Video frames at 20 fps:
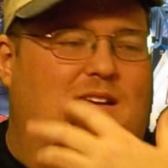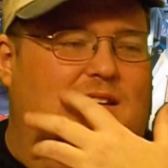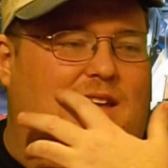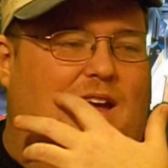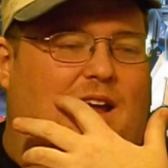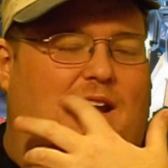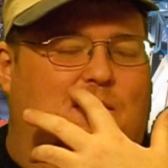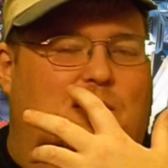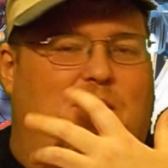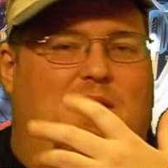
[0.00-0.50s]

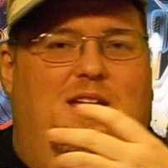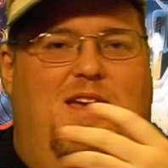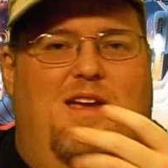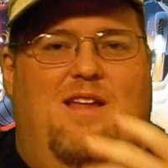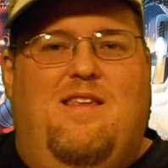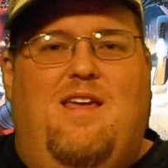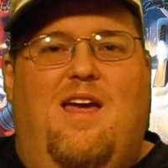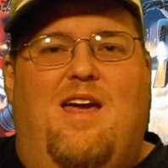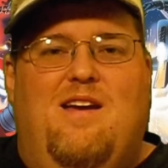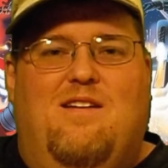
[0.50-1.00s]
Yet when
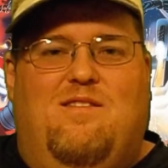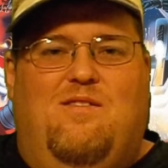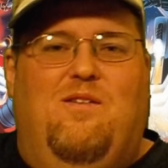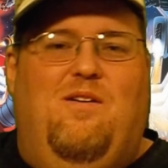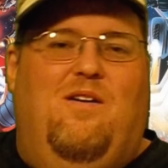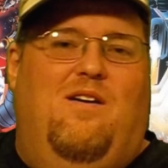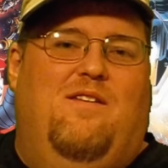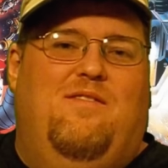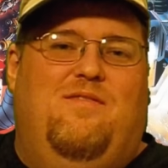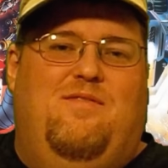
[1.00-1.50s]
he takes
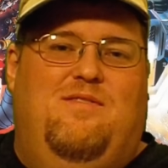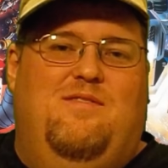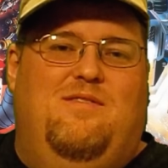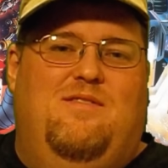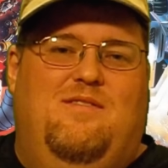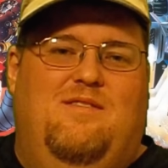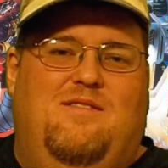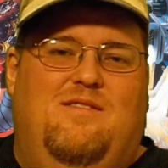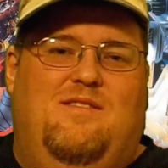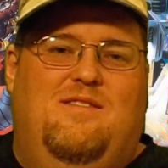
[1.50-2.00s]
off,
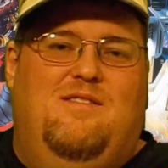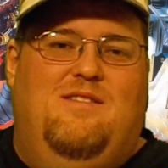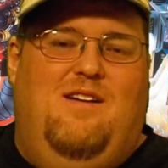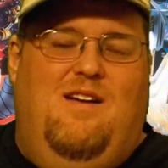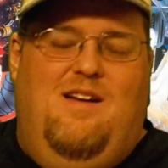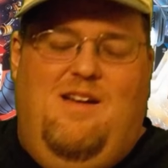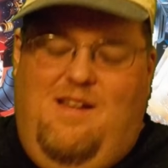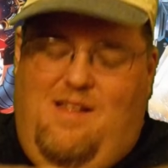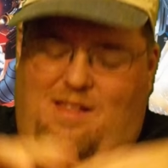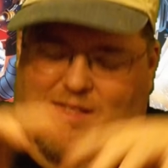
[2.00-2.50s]

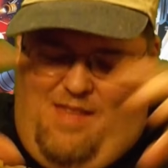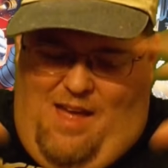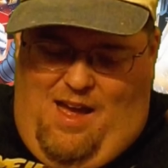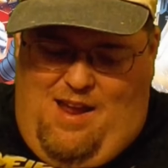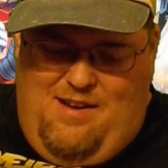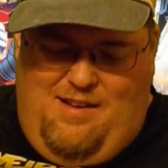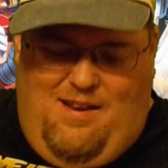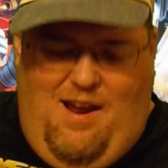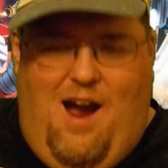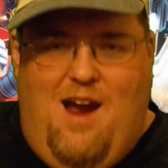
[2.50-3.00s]

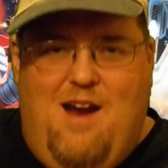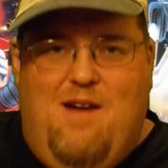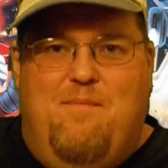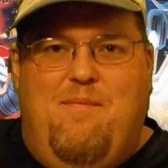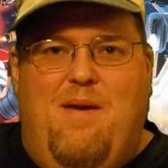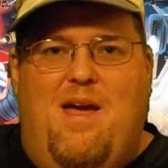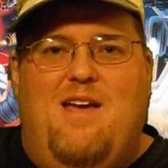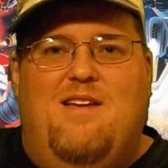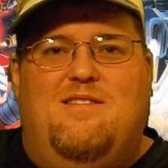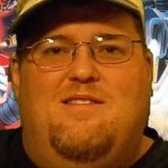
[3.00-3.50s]
that entire
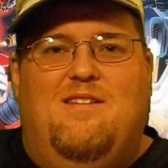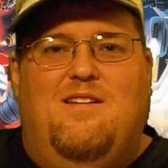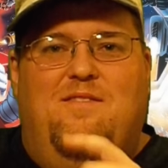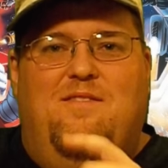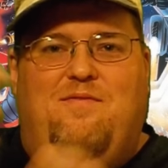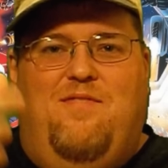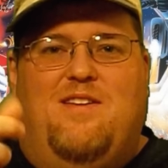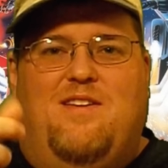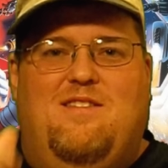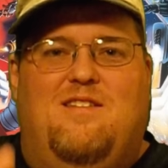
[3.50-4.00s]
base
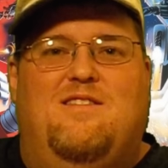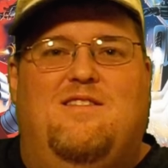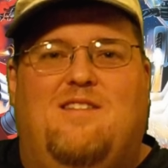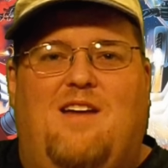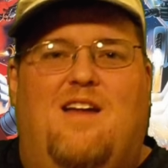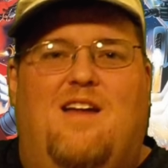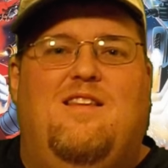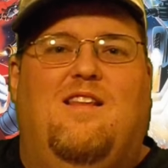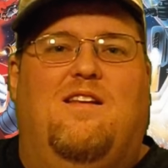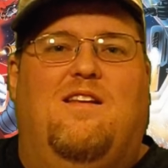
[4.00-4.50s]
fits
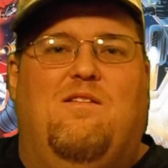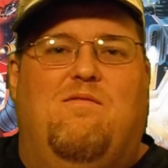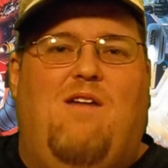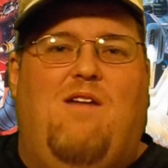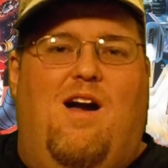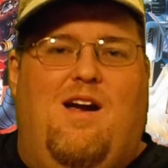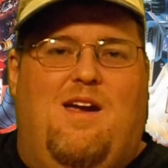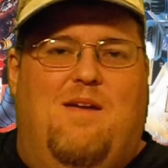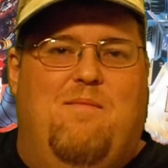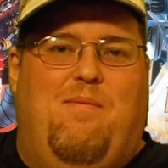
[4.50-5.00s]
inside the little
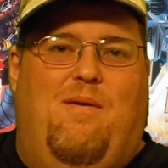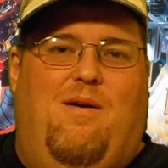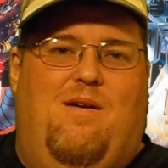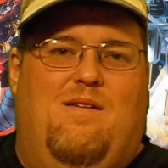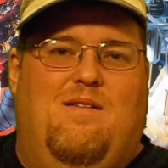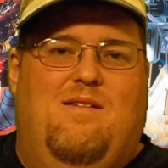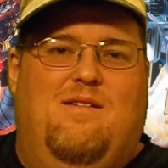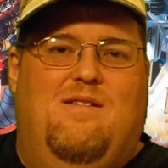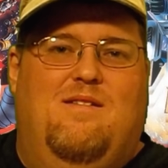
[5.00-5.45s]
rocket part.